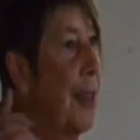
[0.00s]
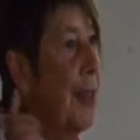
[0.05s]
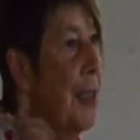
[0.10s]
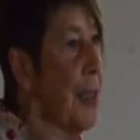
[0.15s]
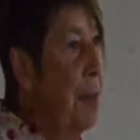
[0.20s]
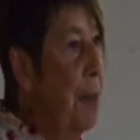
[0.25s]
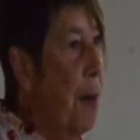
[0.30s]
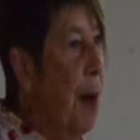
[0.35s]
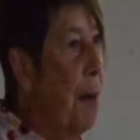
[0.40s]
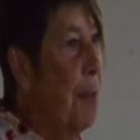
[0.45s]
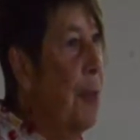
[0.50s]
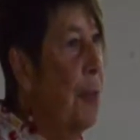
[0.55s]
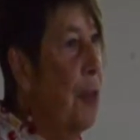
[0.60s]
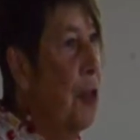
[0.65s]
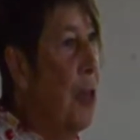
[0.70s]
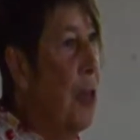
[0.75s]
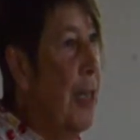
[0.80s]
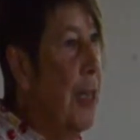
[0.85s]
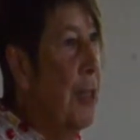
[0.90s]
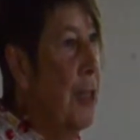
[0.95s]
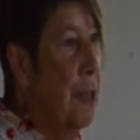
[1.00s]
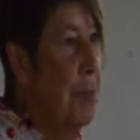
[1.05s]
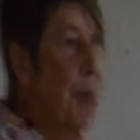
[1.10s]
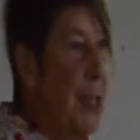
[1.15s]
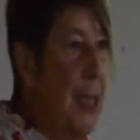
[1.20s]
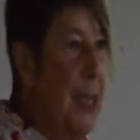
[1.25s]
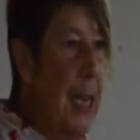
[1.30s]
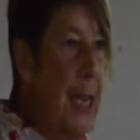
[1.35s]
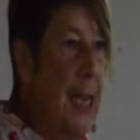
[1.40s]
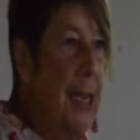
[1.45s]
The Department of
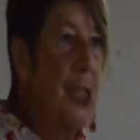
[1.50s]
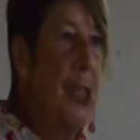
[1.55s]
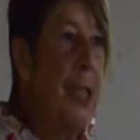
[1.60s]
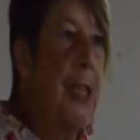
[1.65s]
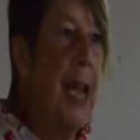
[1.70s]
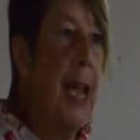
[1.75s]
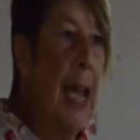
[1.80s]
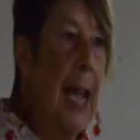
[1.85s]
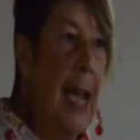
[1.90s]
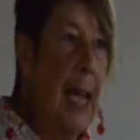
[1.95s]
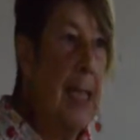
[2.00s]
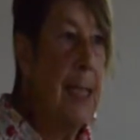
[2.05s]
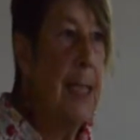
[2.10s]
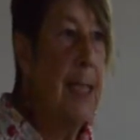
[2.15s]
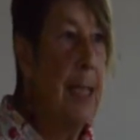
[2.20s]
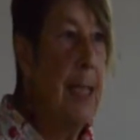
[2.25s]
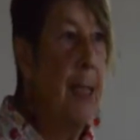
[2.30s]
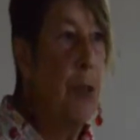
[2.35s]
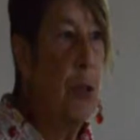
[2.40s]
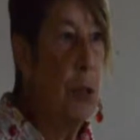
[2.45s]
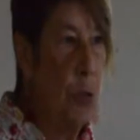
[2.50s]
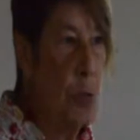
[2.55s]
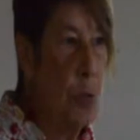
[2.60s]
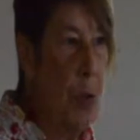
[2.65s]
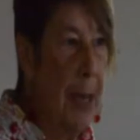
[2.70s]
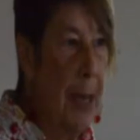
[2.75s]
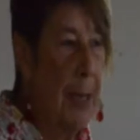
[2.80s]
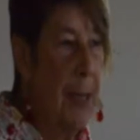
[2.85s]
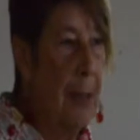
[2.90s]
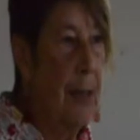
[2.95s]
Transportation has in its
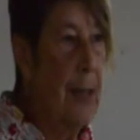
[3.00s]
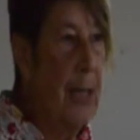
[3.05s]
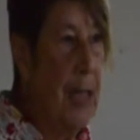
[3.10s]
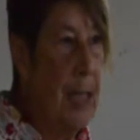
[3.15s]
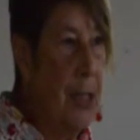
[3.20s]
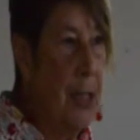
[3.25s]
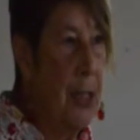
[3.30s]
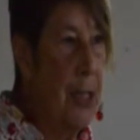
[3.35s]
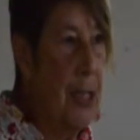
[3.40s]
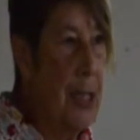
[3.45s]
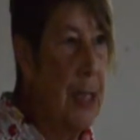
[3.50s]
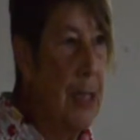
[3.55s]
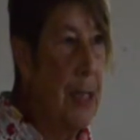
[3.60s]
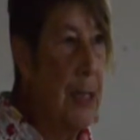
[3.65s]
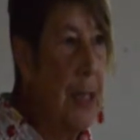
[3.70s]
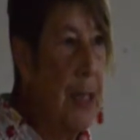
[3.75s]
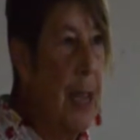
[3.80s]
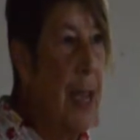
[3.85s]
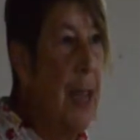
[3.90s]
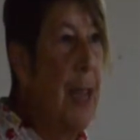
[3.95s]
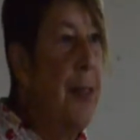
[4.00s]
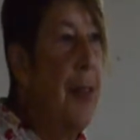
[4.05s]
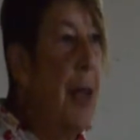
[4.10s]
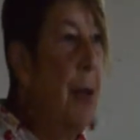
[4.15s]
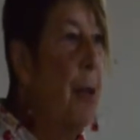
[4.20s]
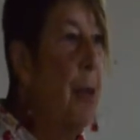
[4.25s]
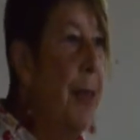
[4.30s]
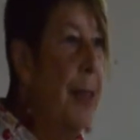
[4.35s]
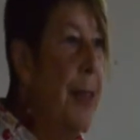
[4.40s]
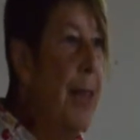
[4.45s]
regulations
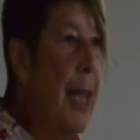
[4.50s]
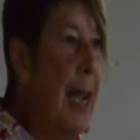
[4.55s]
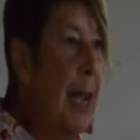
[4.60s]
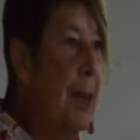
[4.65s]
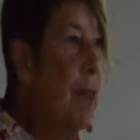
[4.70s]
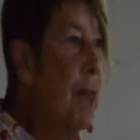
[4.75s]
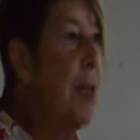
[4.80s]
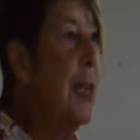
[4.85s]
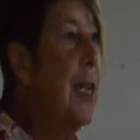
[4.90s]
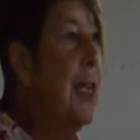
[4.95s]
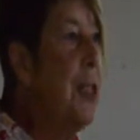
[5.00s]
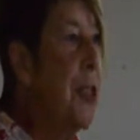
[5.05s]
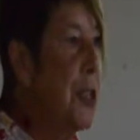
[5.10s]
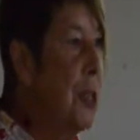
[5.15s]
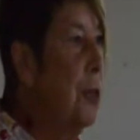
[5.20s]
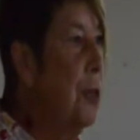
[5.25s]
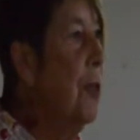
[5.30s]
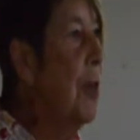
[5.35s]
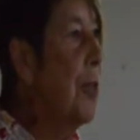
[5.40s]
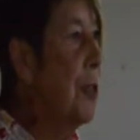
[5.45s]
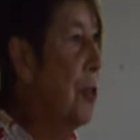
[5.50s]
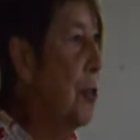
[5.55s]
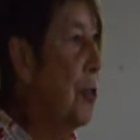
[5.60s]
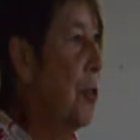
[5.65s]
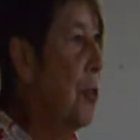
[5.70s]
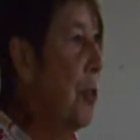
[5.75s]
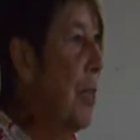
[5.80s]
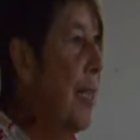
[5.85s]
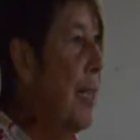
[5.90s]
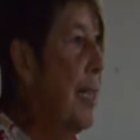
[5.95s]
that when they redo a
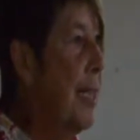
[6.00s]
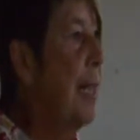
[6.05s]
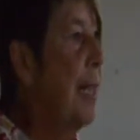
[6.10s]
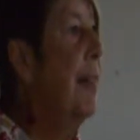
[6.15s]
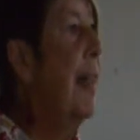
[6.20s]
street,